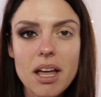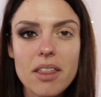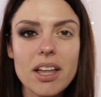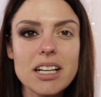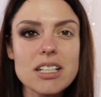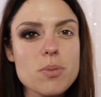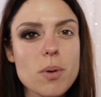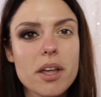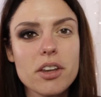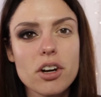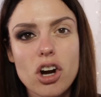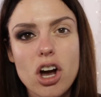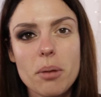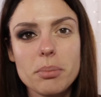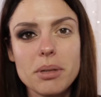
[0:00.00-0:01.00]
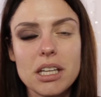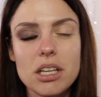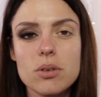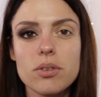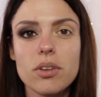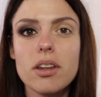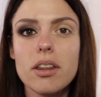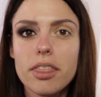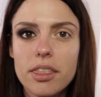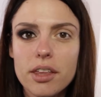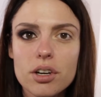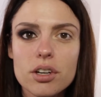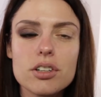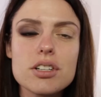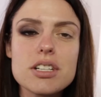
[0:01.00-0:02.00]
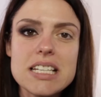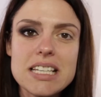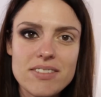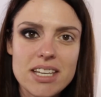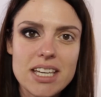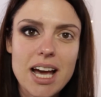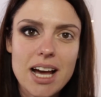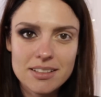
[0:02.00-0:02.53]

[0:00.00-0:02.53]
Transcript: and that's why they're commonly used in theater, TV,